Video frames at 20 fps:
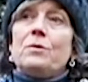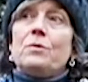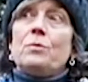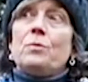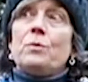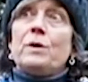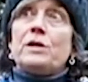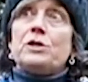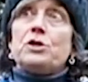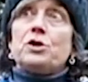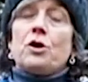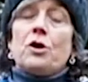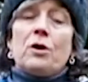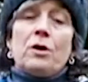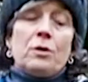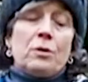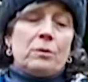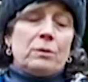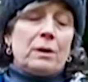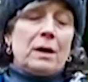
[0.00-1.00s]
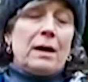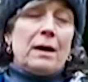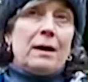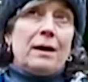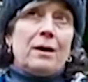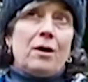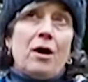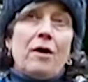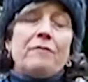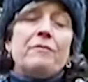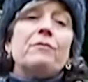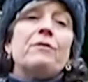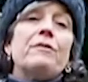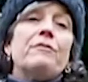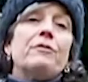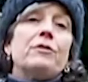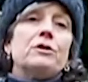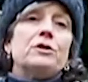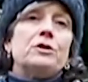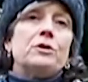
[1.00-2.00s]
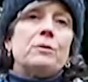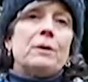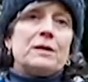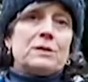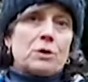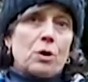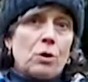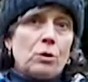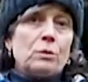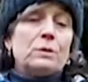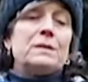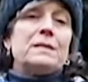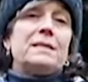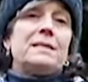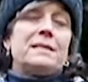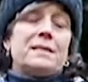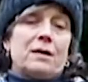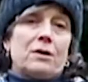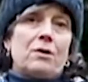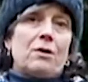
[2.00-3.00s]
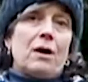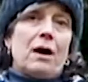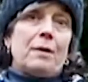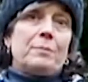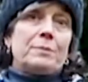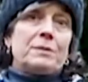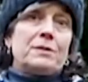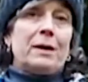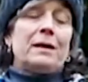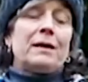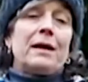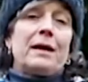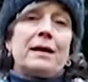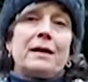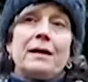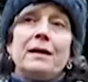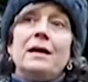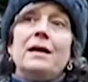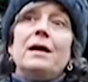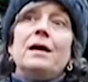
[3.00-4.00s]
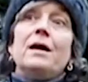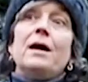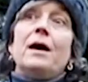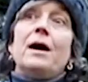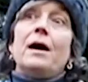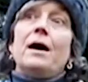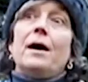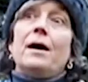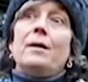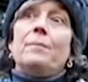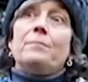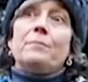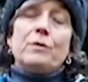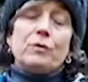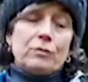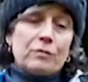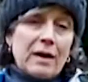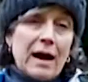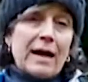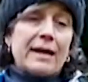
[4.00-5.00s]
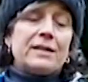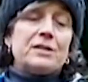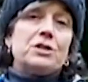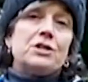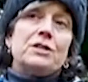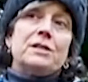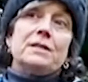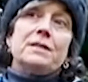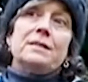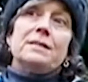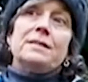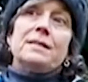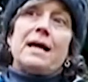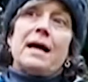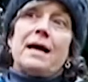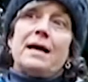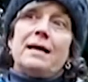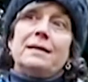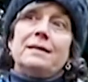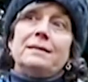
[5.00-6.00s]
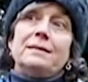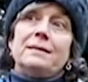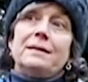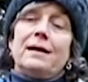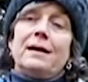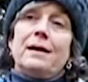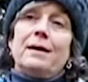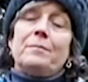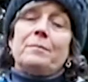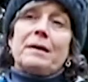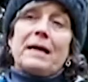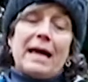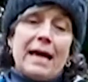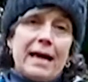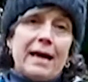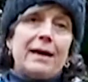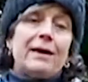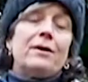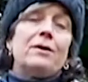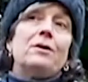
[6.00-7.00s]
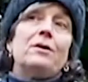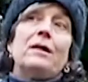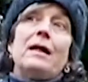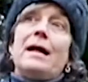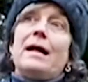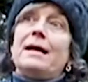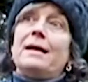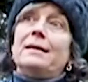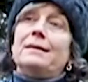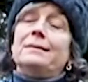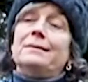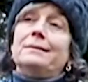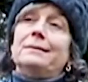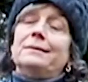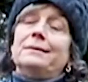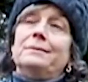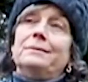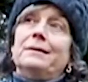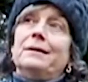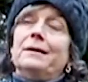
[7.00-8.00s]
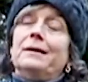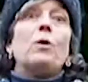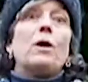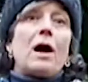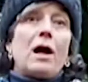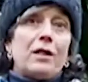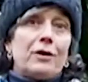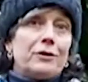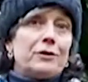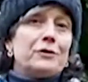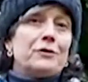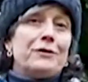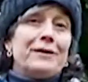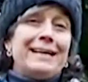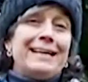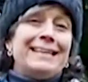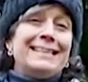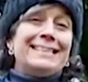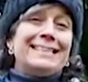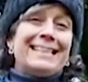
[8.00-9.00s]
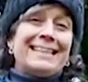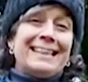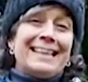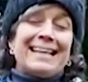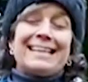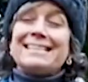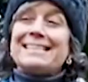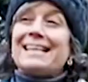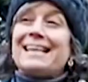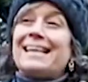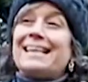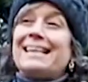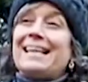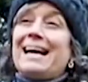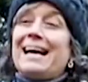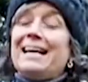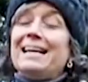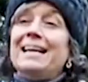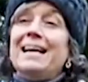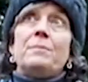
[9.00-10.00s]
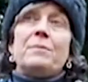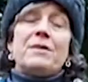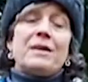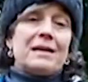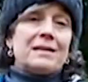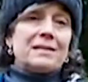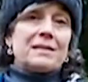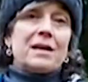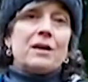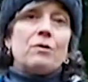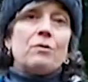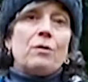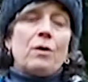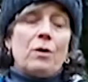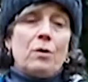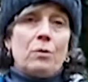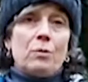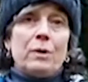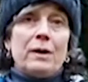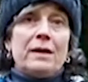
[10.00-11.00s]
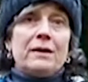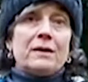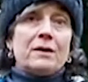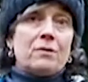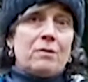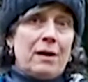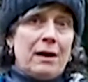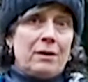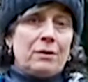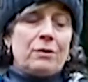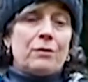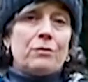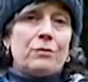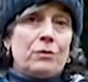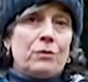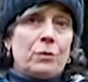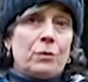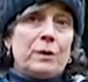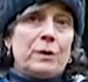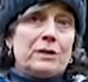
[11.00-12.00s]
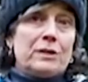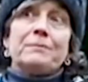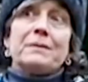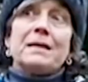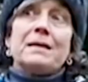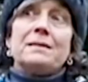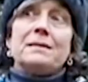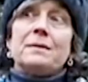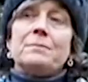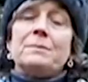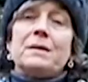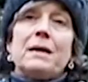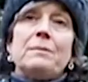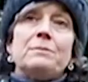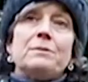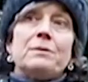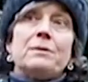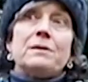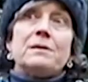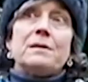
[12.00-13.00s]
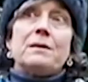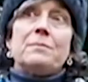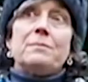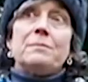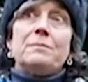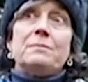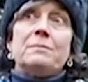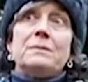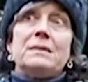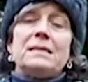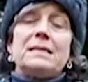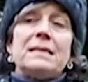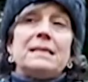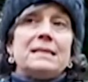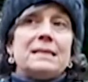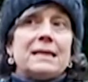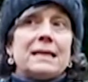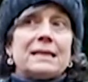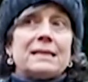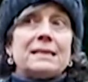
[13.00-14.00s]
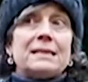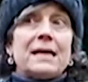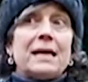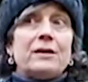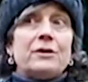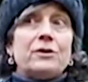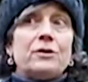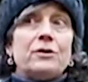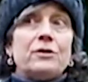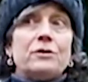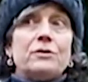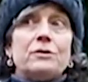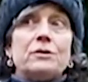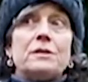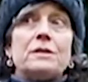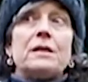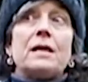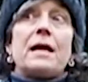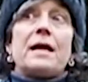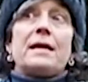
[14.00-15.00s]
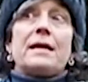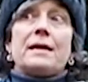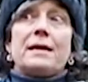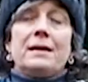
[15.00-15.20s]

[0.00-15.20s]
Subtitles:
which are often referred to as cold season crops, like radishes and kale and collard greens and things like that. Things can grow in the ground through the winter, sometimes with some season extenders like